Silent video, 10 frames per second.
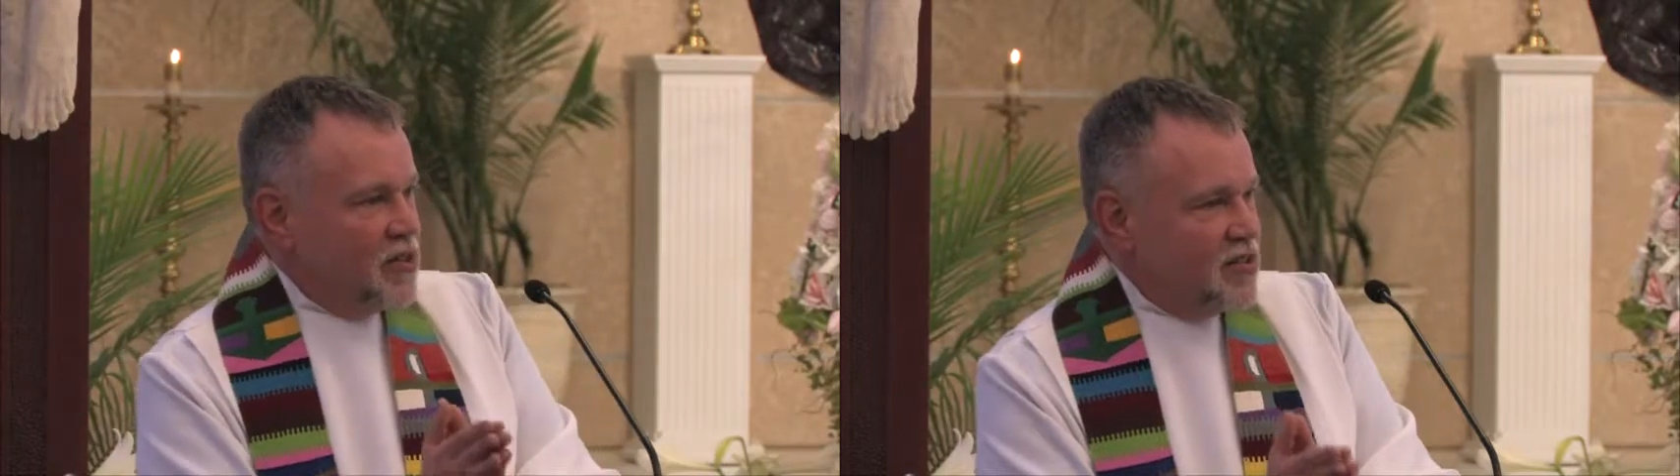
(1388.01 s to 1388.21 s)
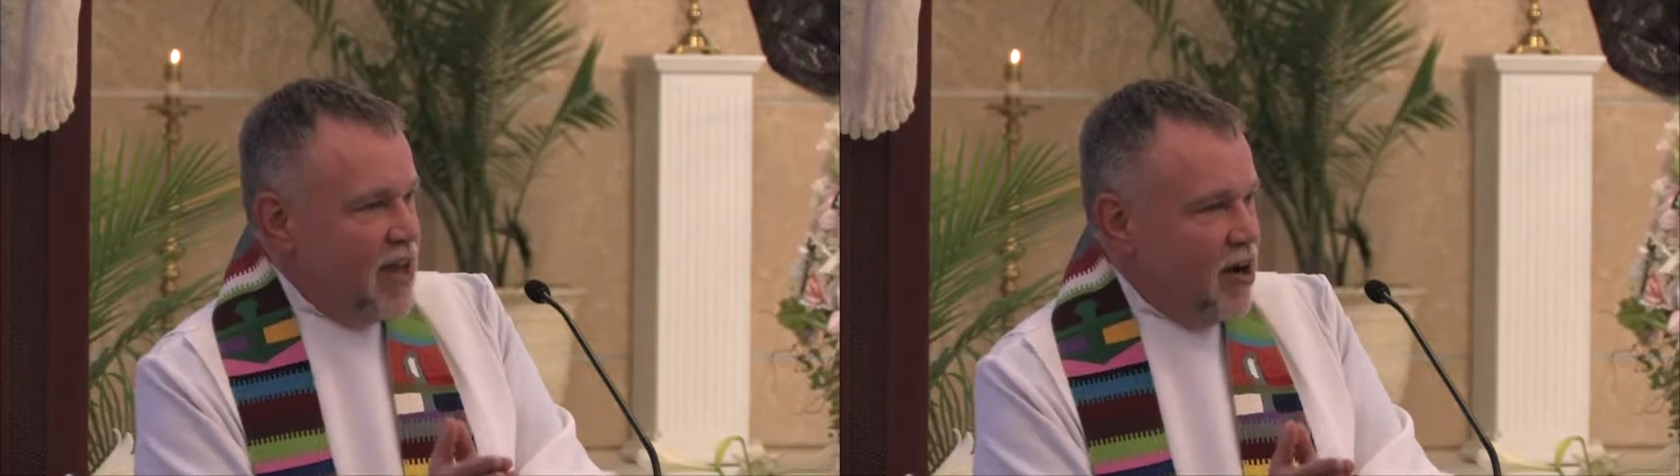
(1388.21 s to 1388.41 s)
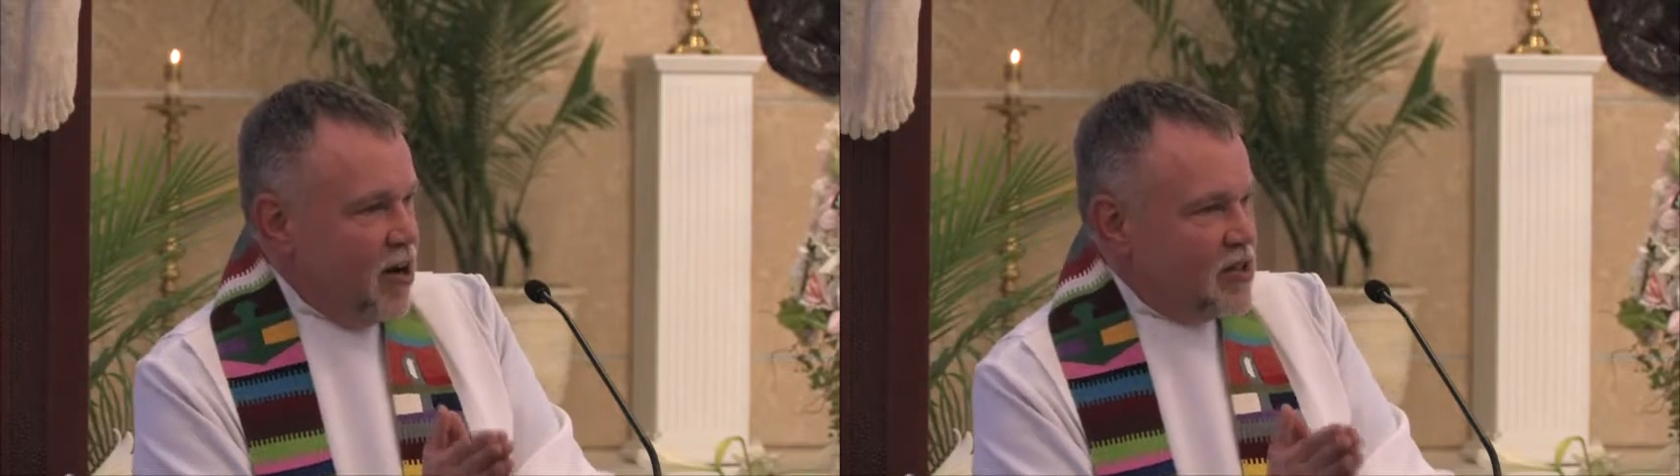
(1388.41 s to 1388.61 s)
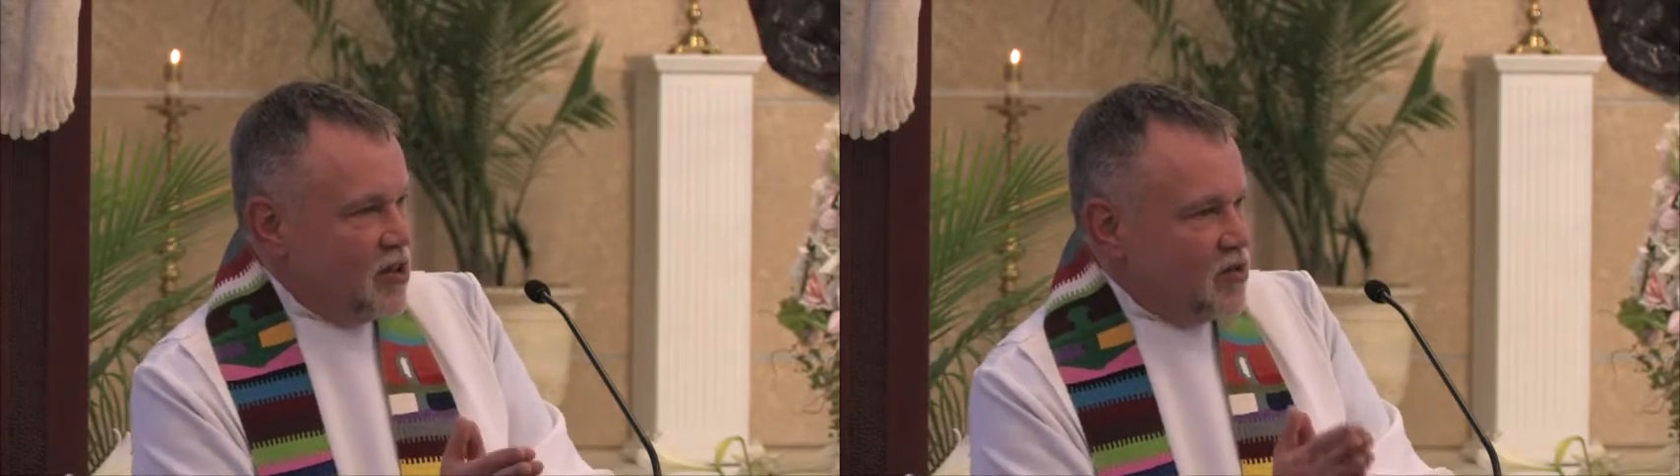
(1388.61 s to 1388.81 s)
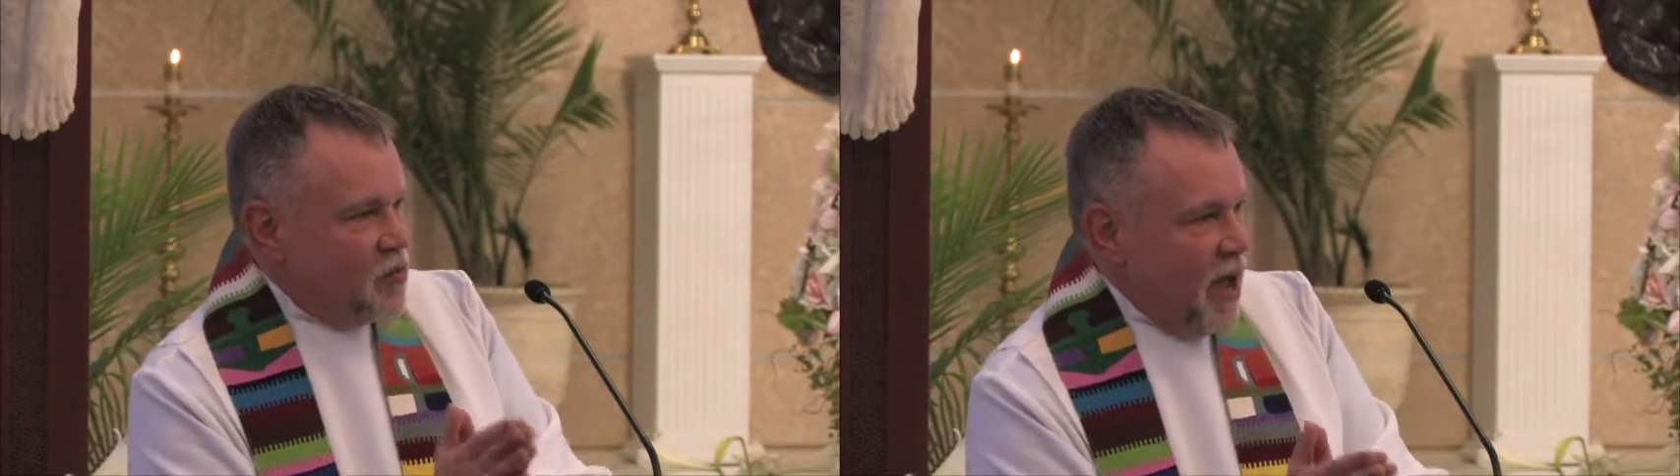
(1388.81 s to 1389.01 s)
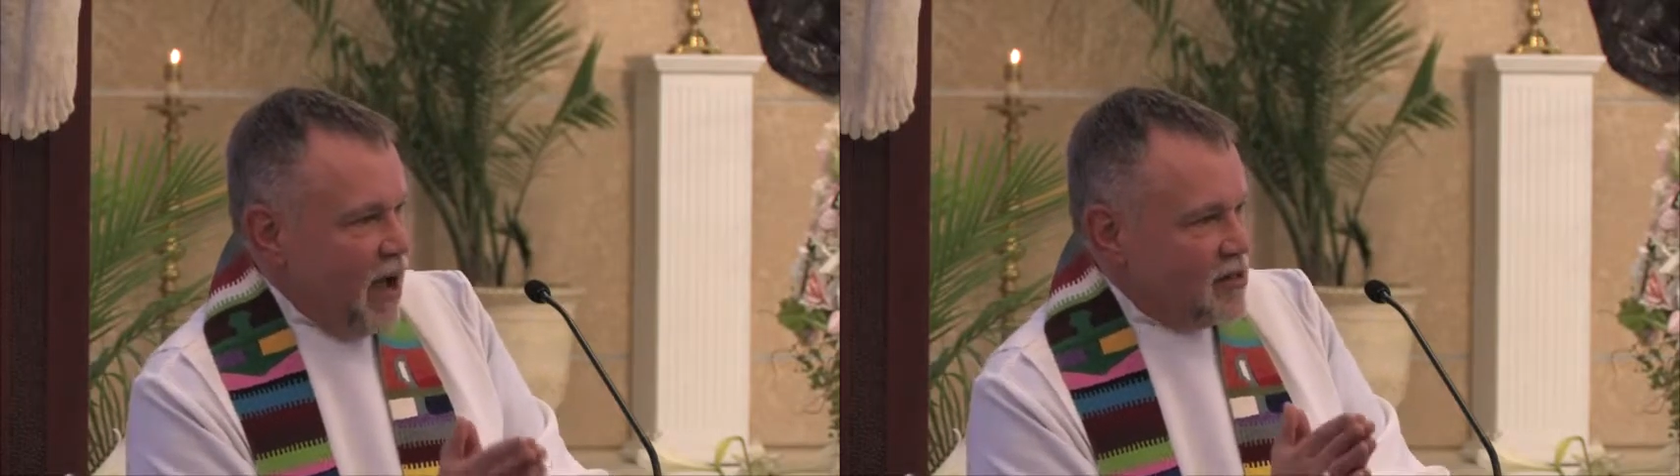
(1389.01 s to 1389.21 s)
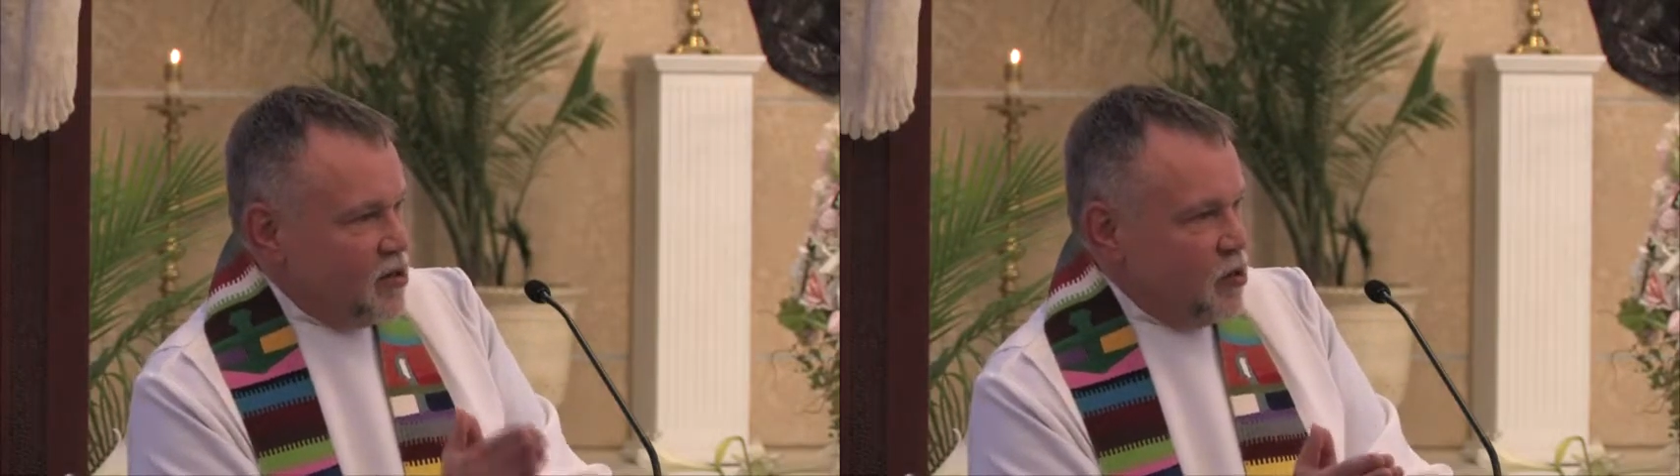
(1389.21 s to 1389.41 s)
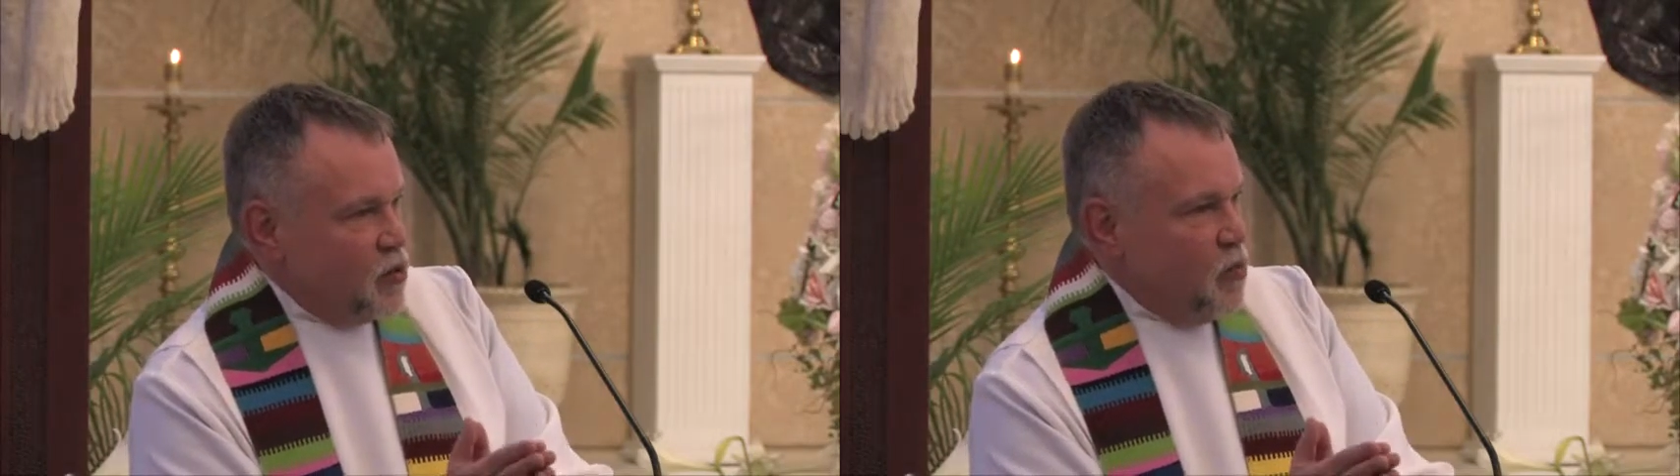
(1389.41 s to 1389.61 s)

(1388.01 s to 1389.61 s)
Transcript: to take ourselves back to those